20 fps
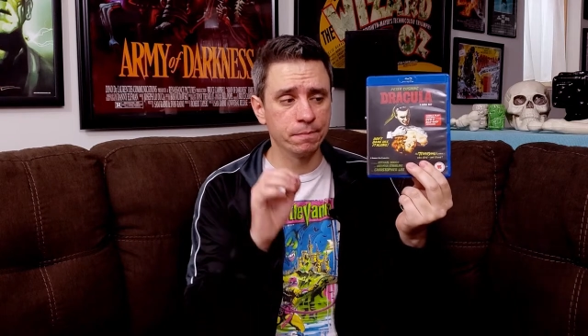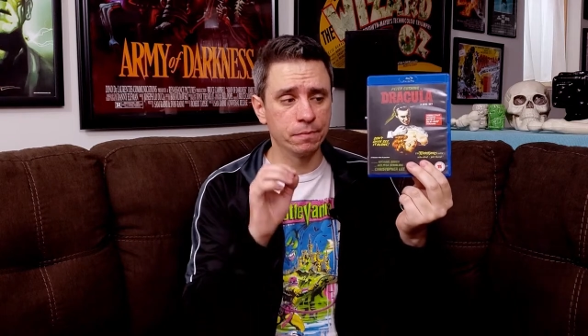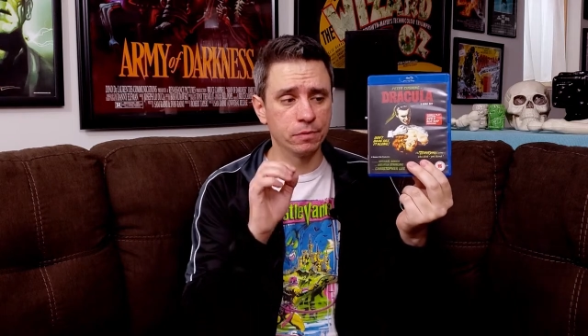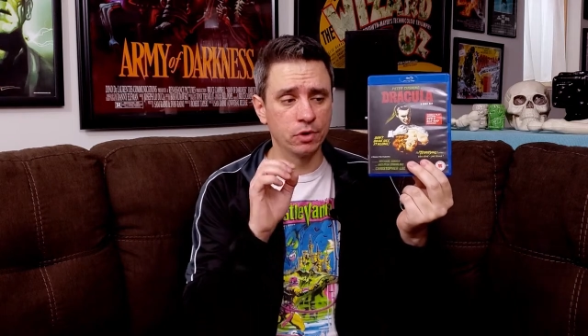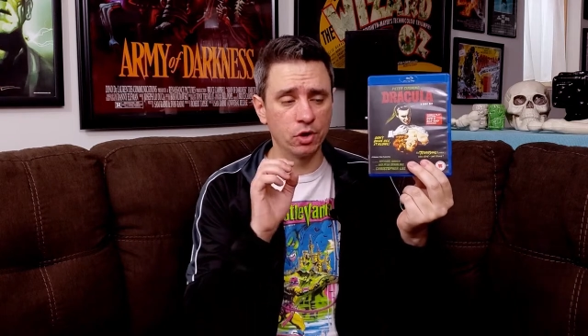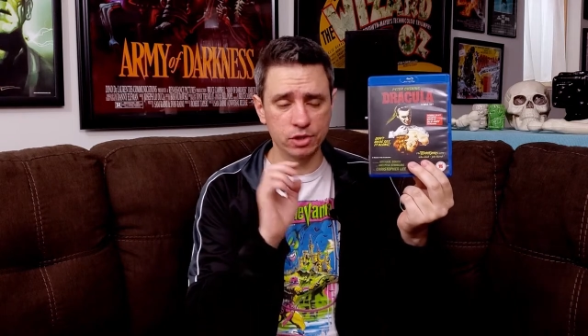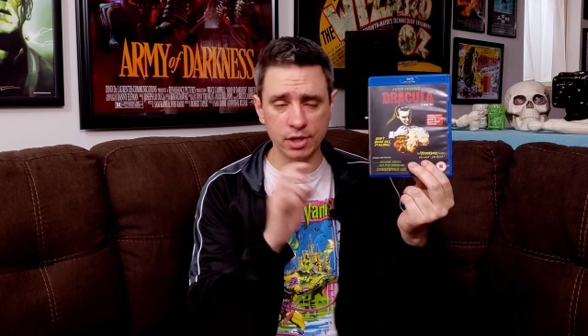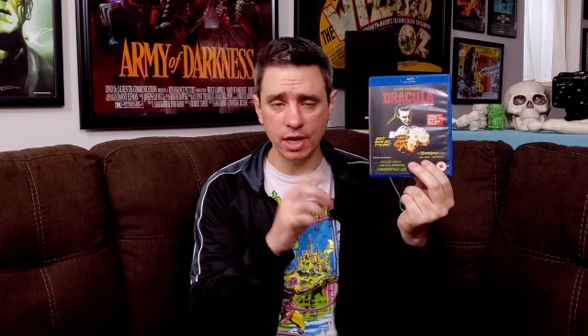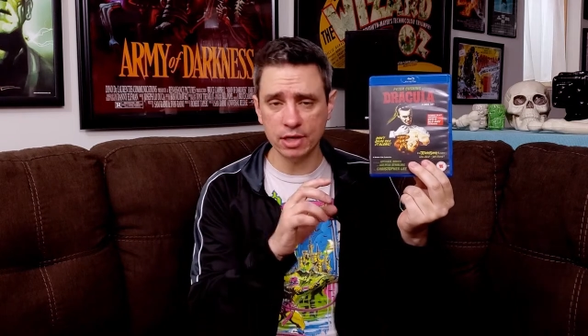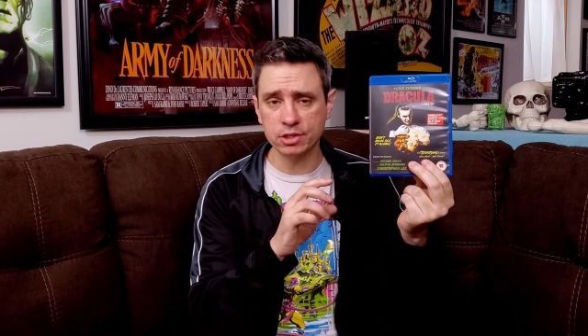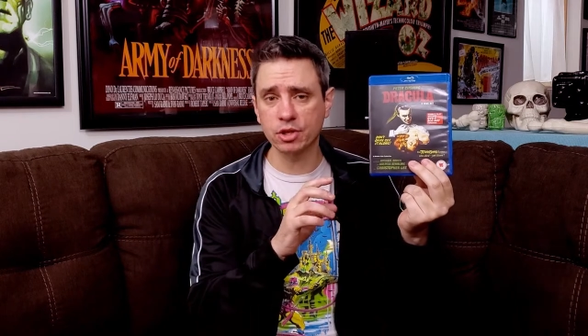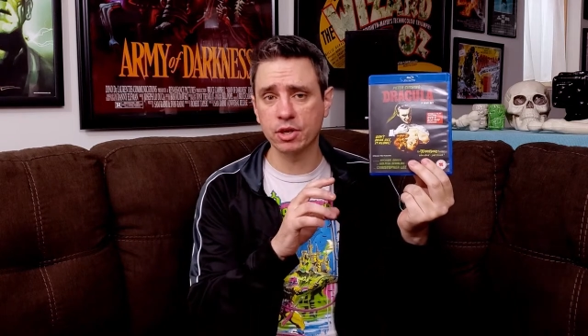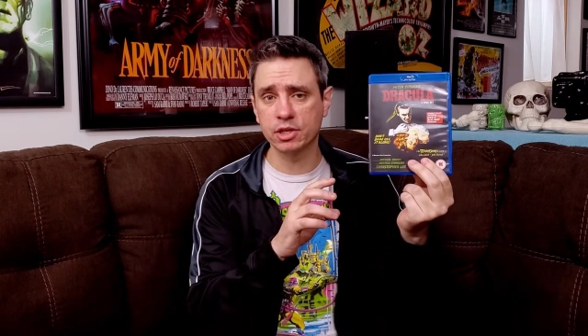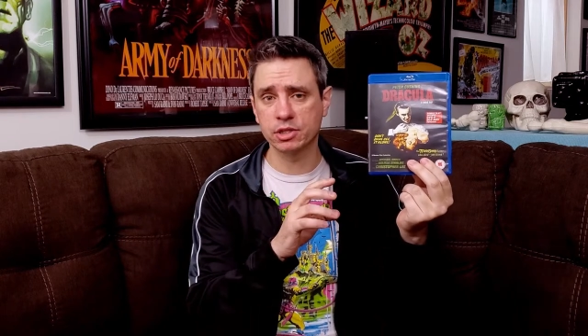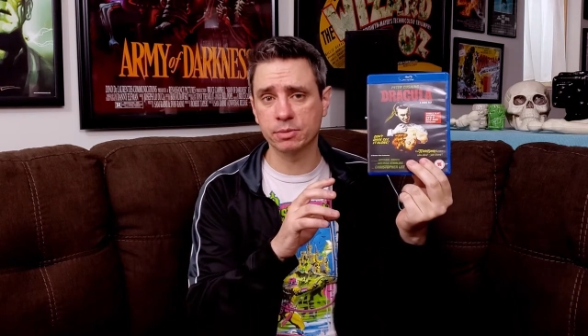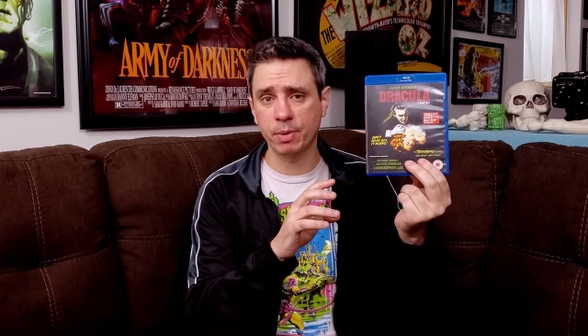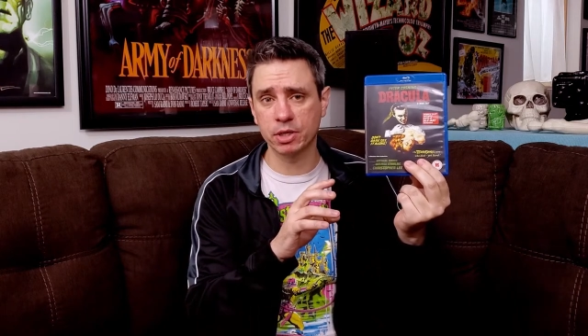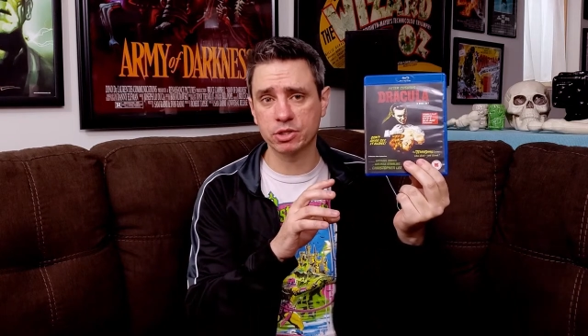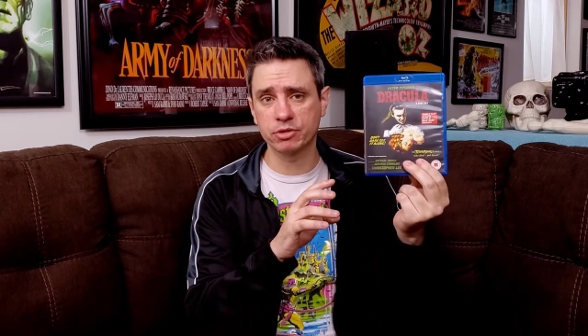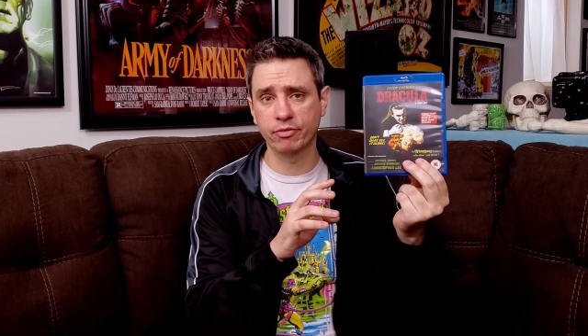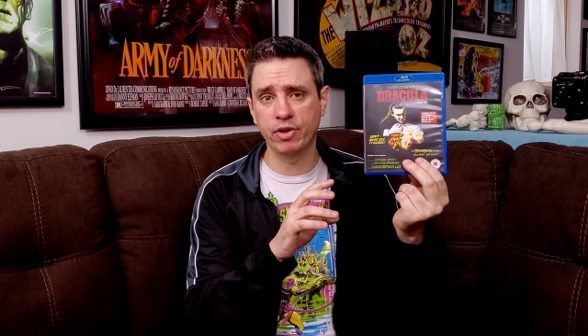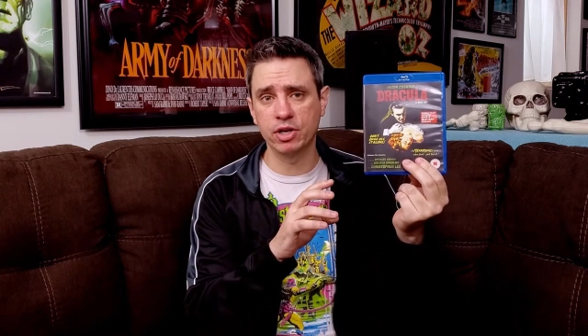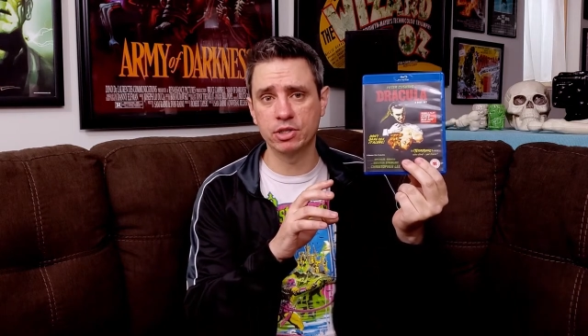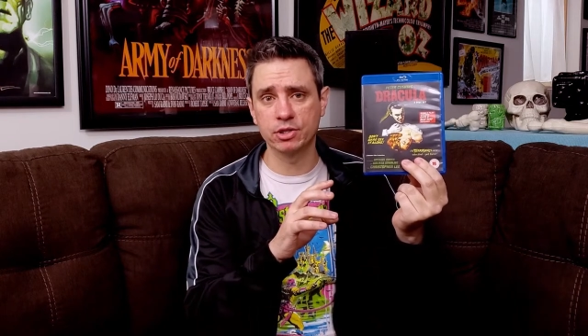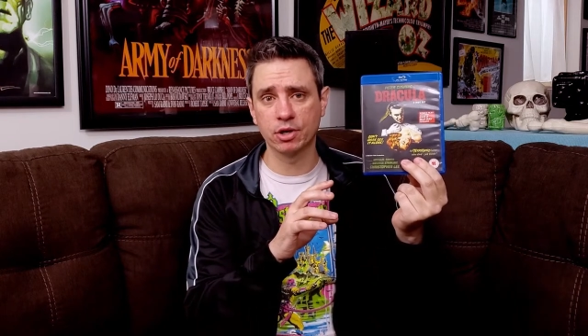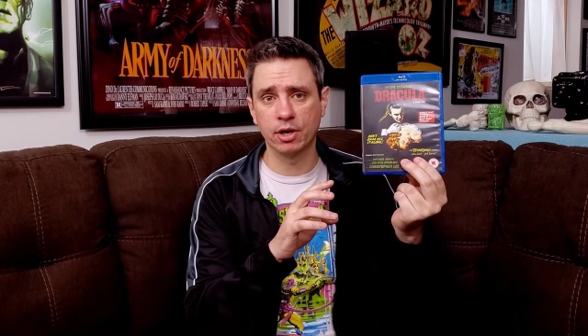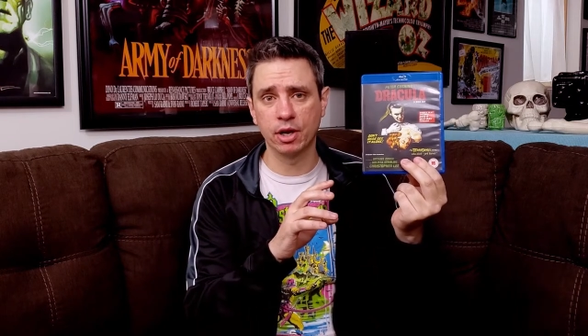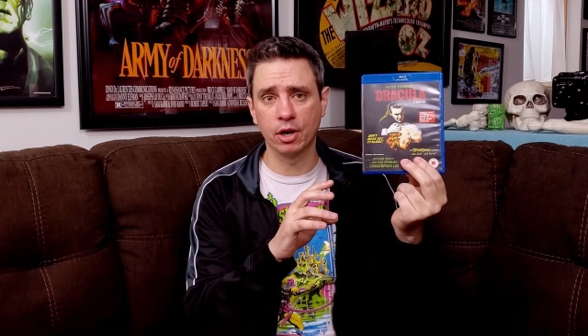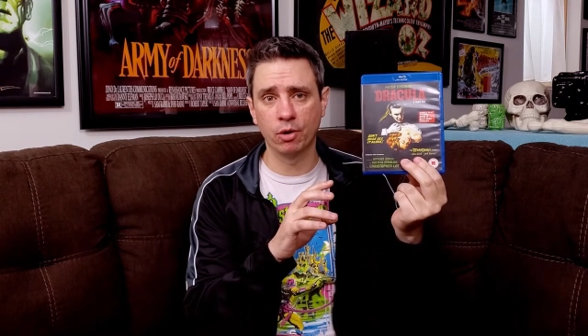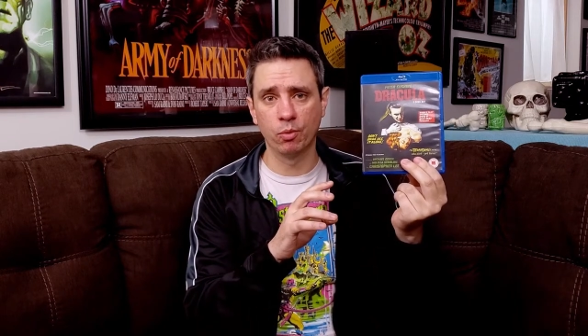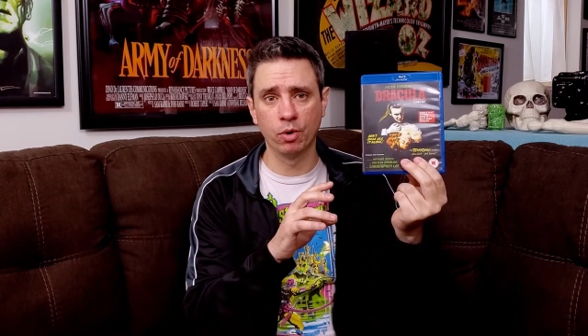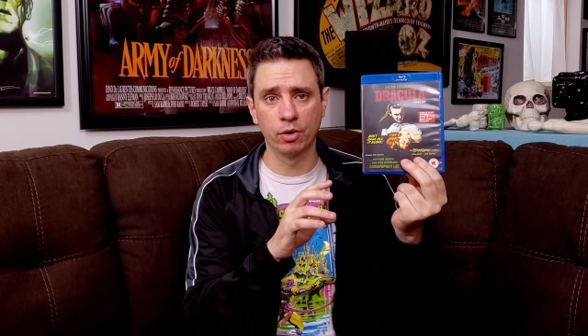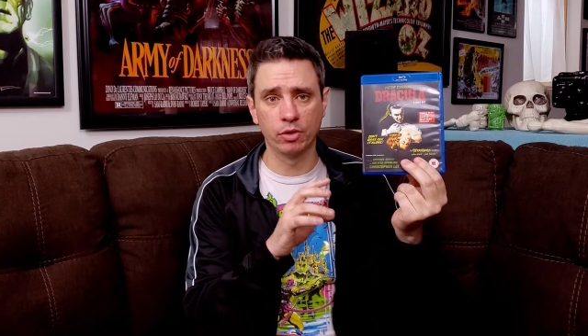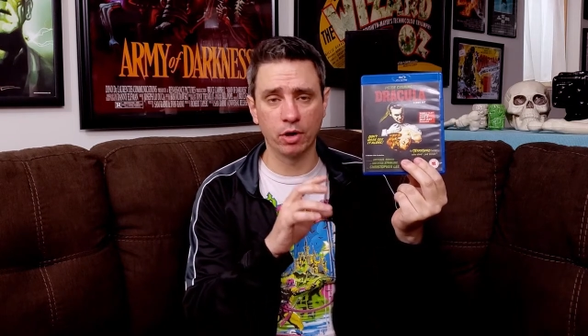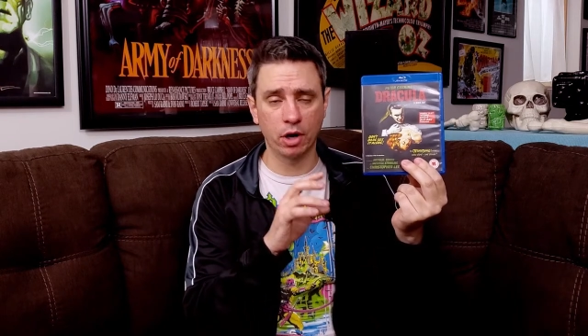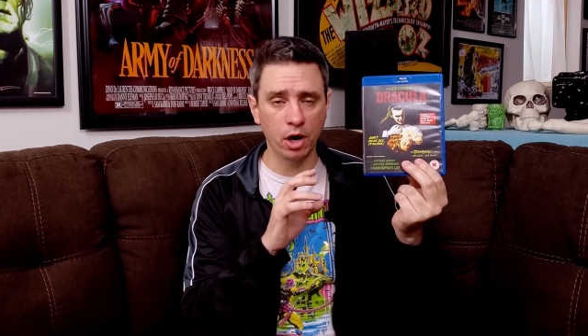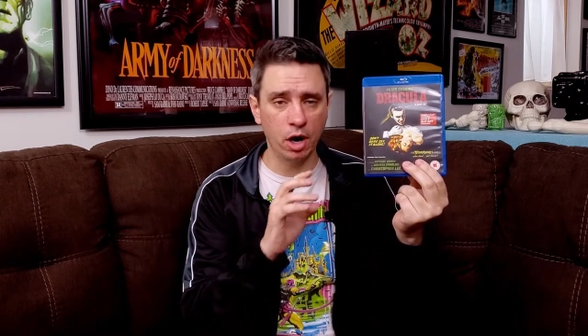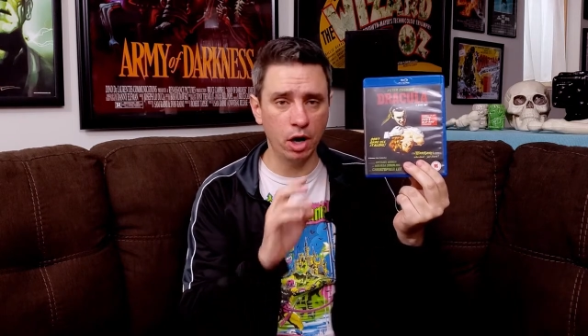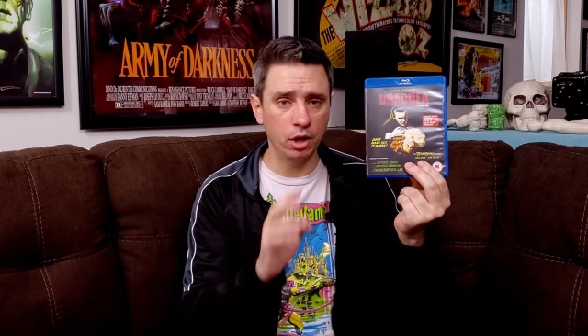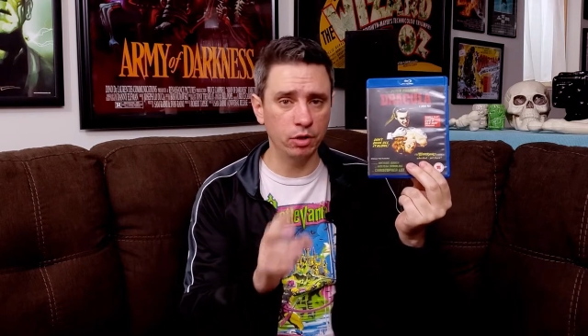There's actually a special feature here where the
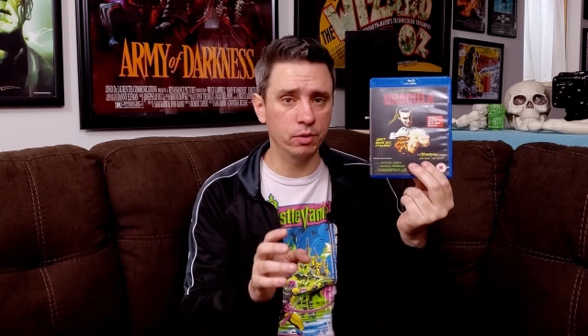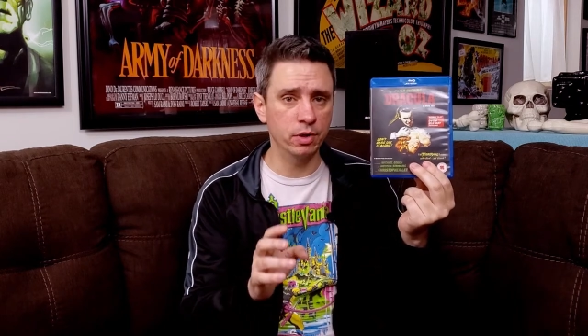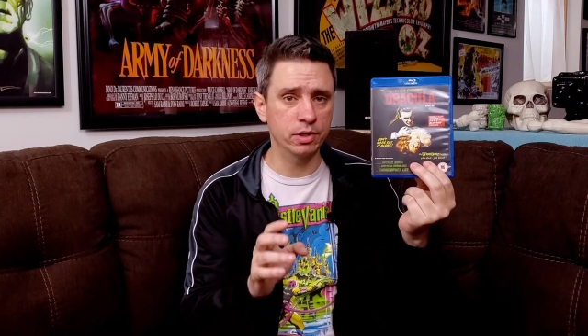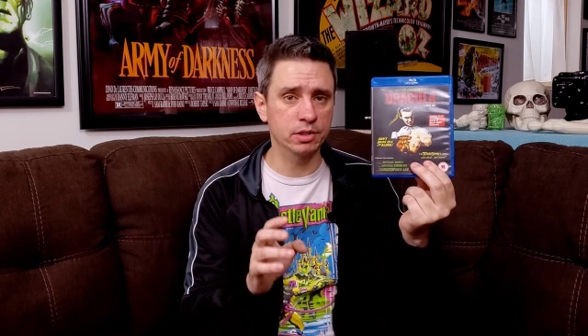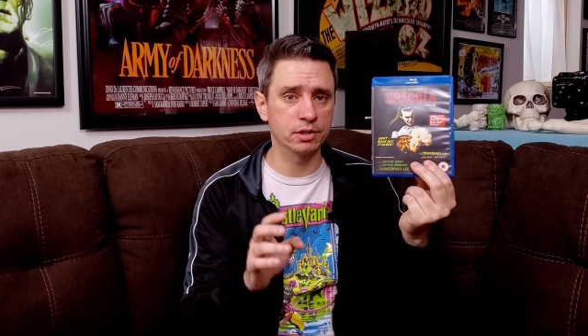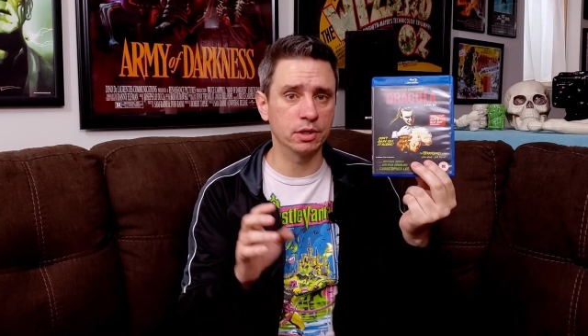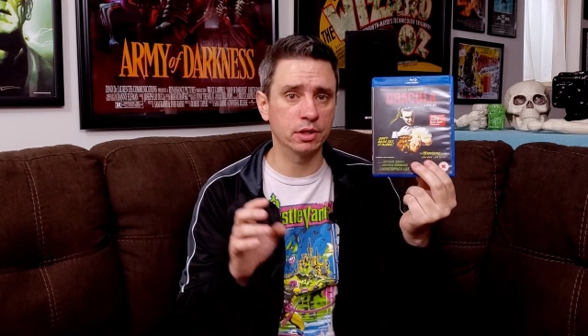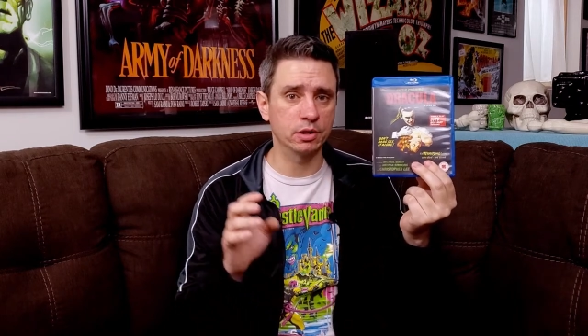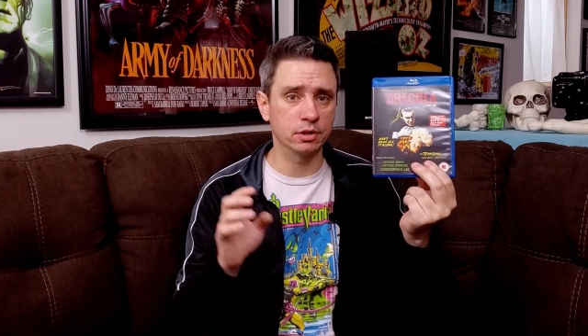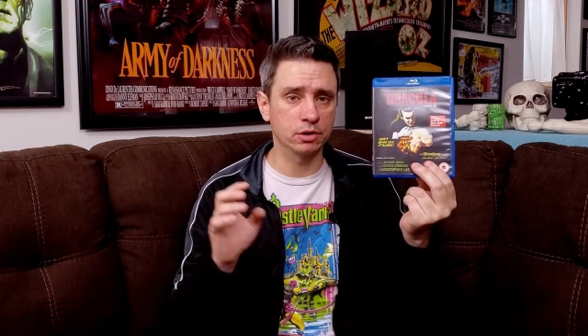colorist